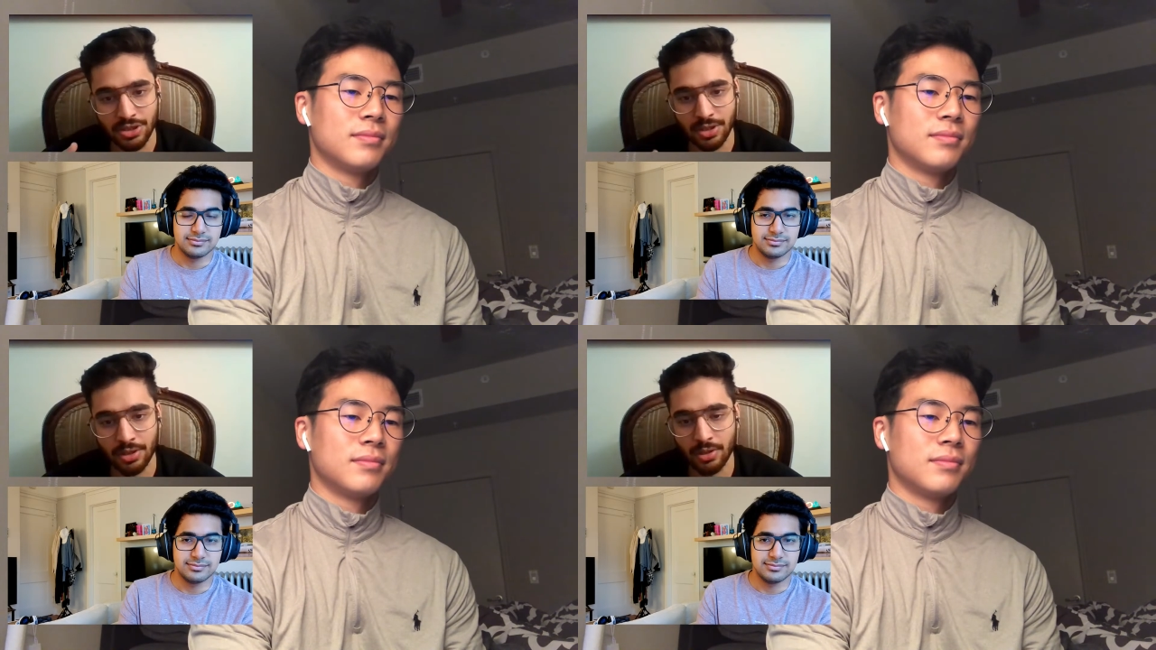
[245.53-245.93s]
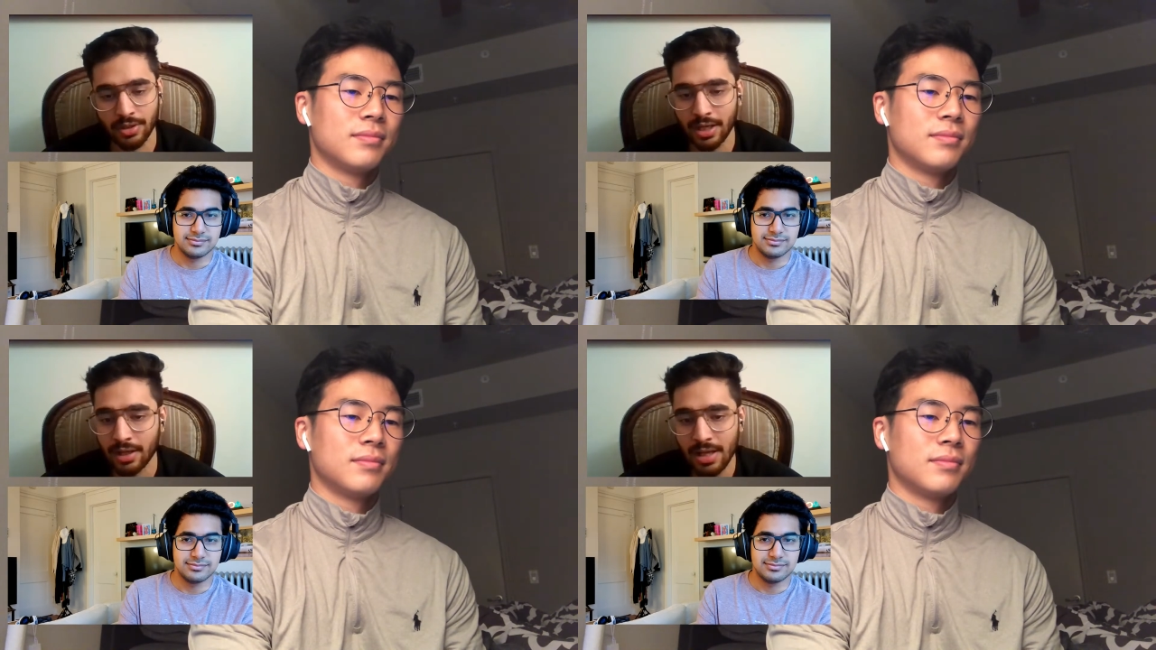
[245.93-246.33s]
Speaker 1: into a
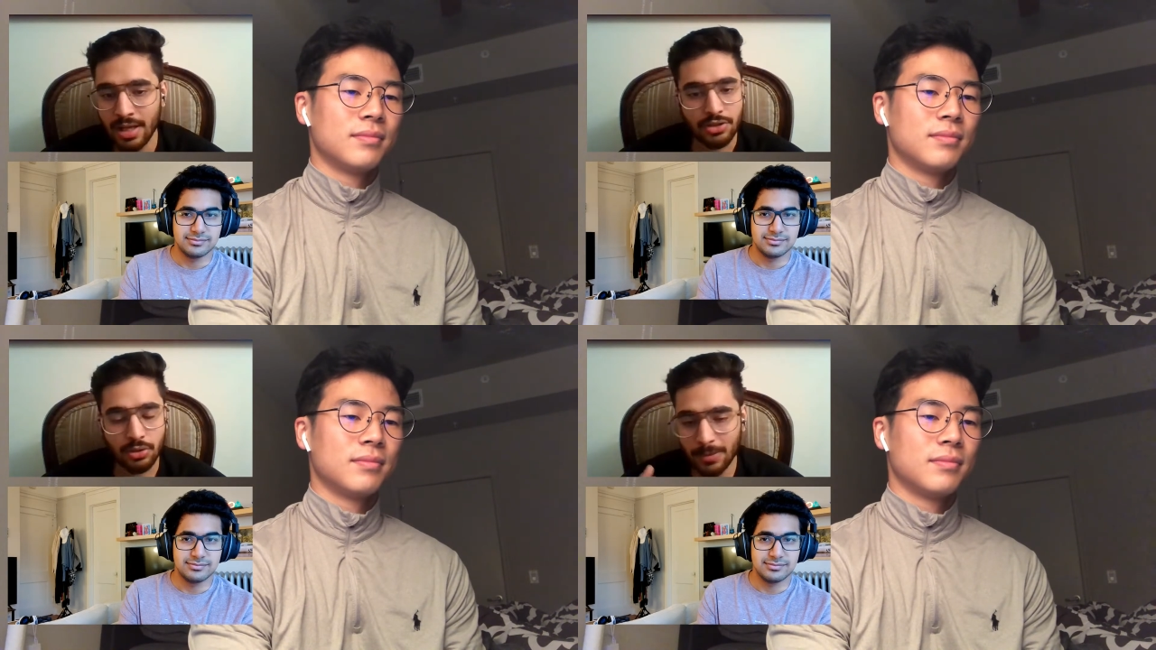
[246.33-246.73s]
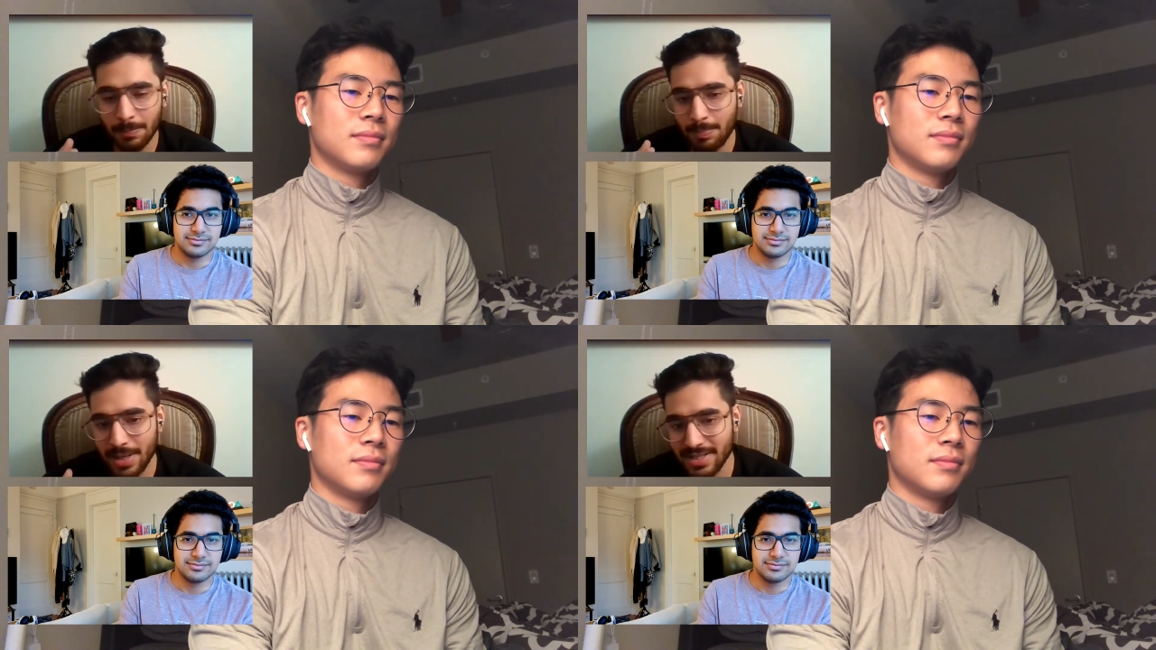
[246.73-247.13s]
safe position and all that
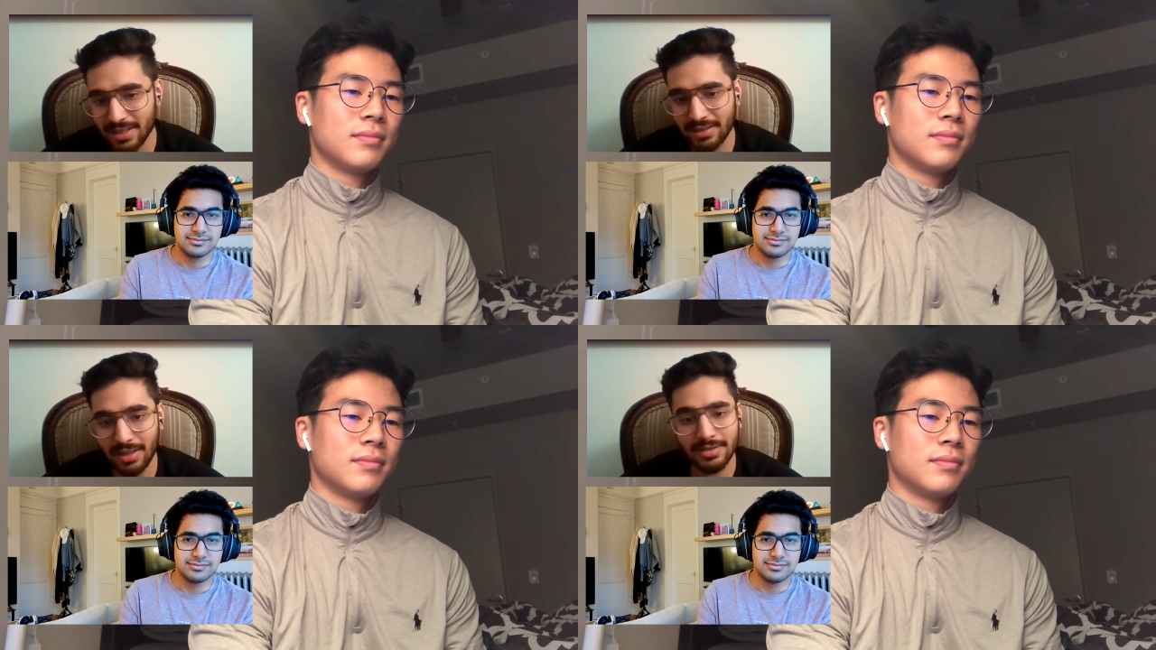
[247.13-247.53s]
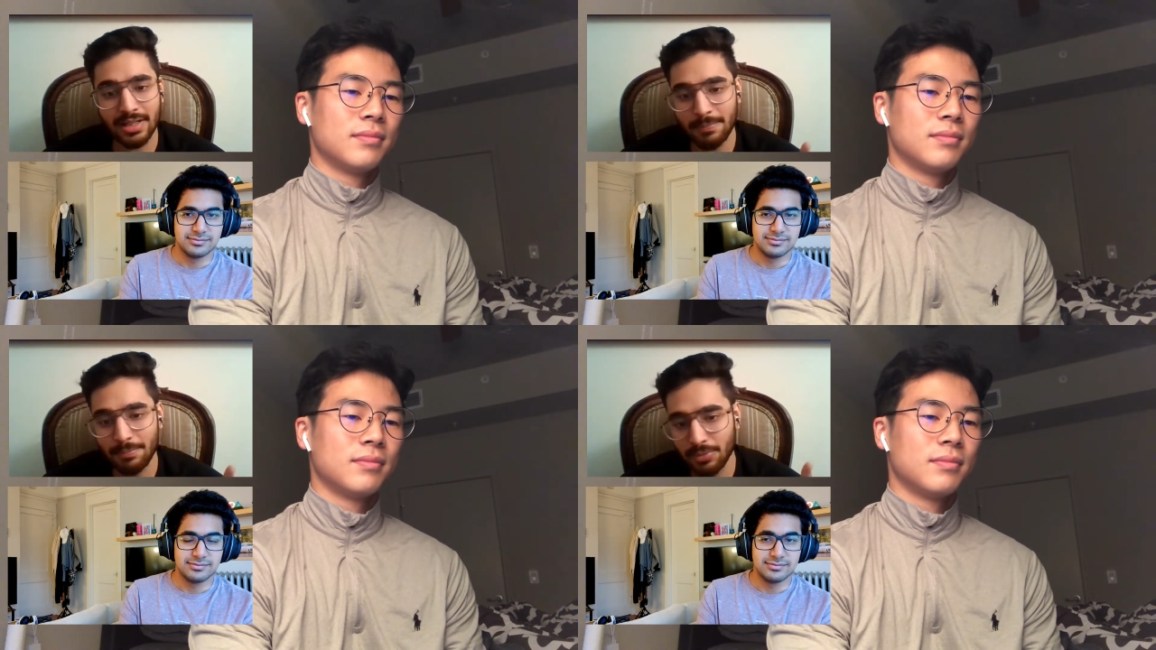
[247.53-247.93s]
so all the
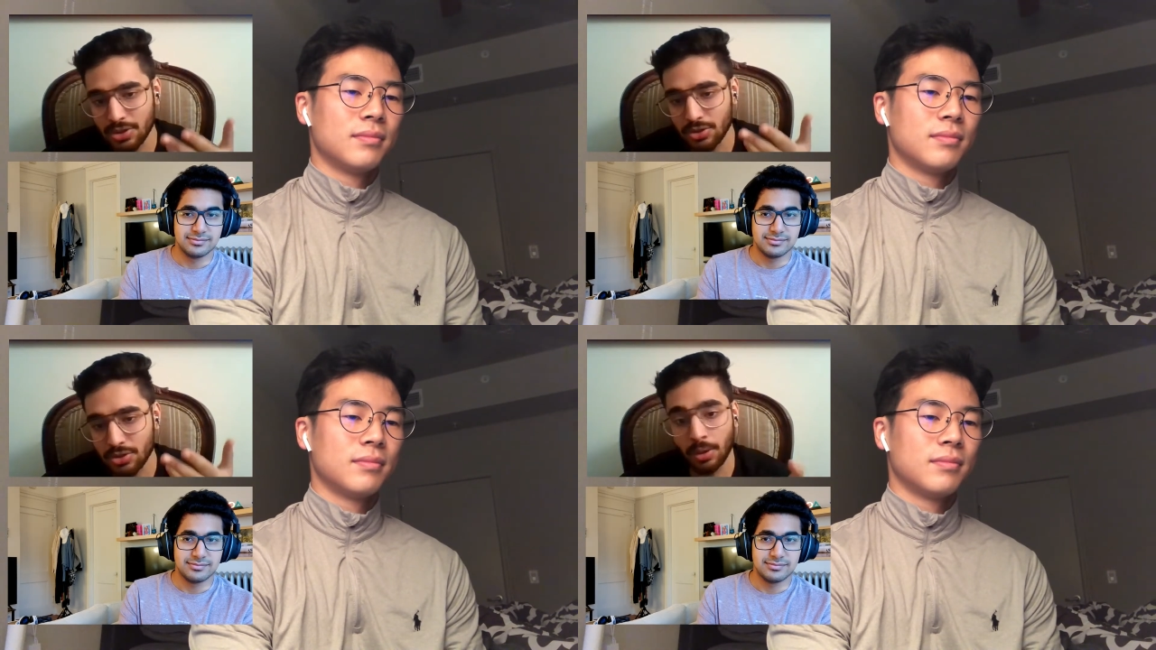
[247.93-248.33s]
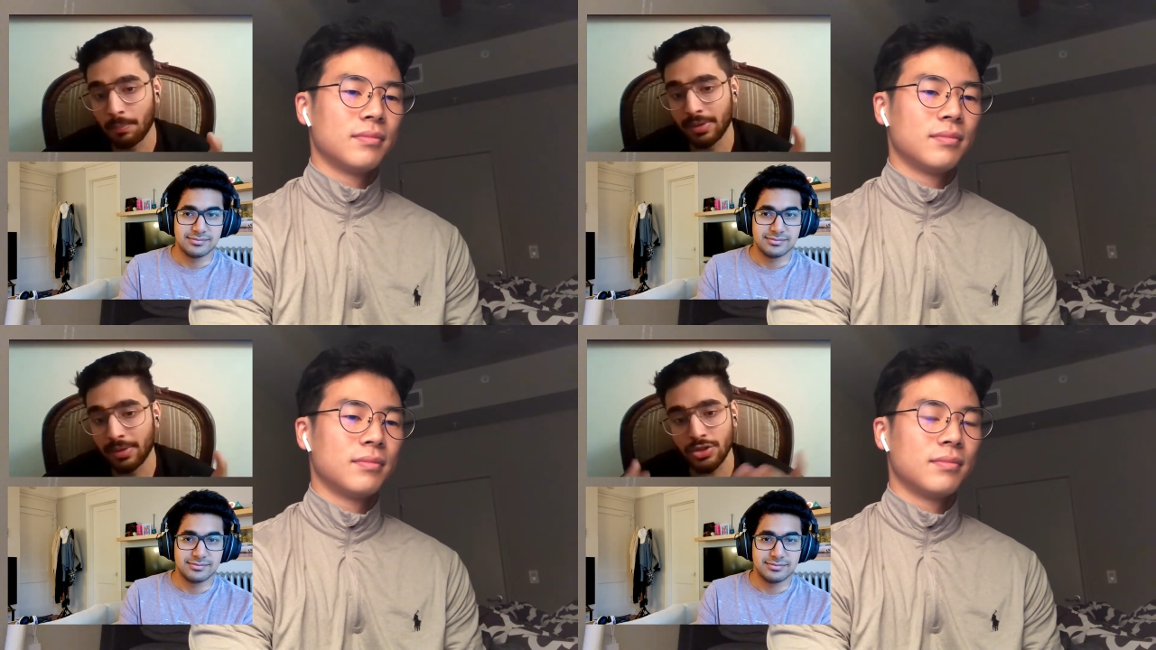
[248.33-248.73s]
basic things that i'm pretty
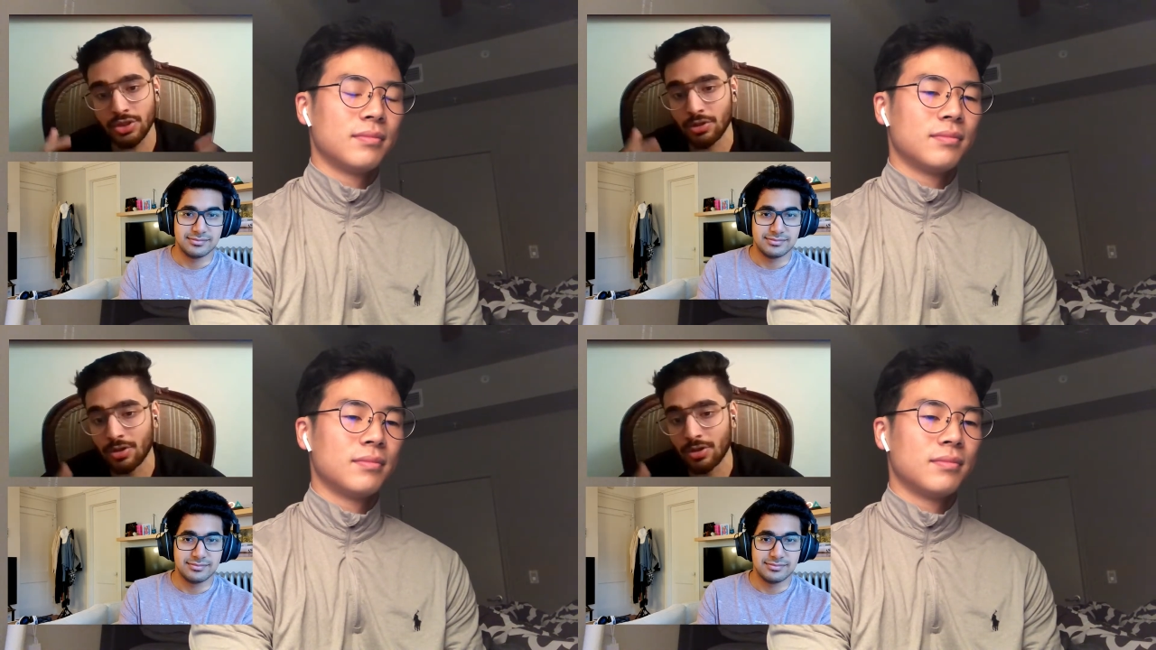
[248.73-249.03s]
sure you know